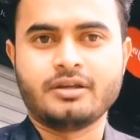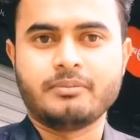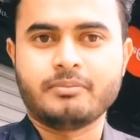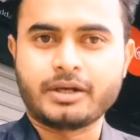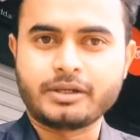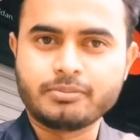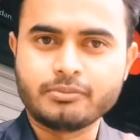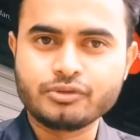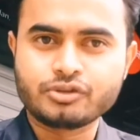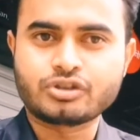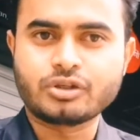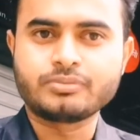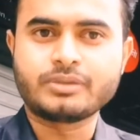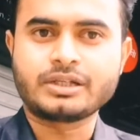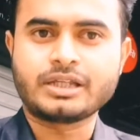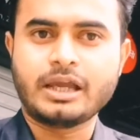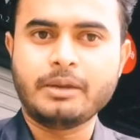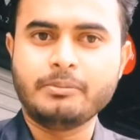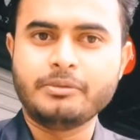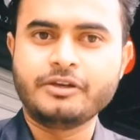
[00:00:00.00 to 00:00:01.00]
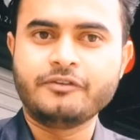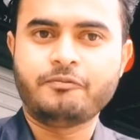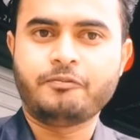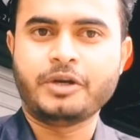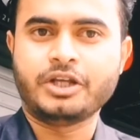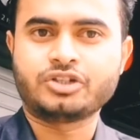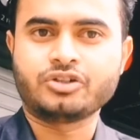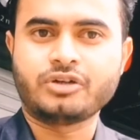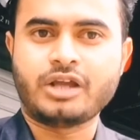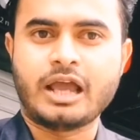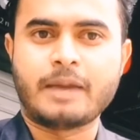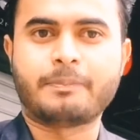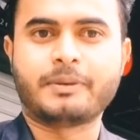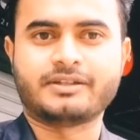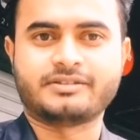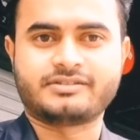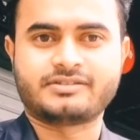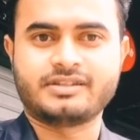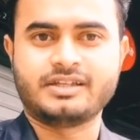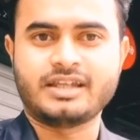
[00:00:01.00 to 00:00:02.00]
but most of the time repression
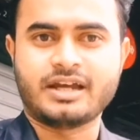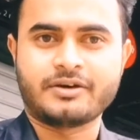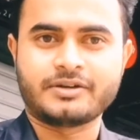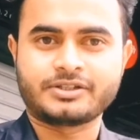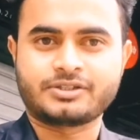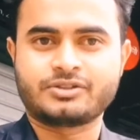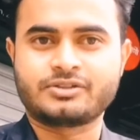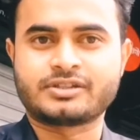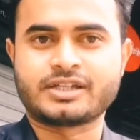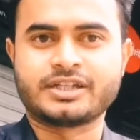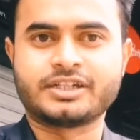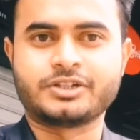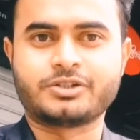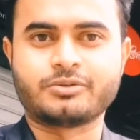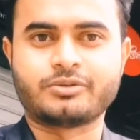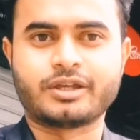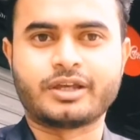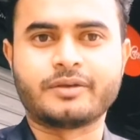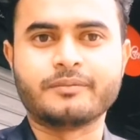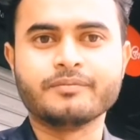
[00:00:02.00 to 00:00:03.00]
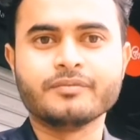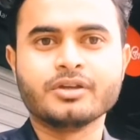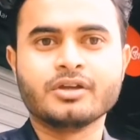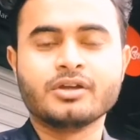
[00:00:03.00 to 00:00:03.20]
happens in our society today.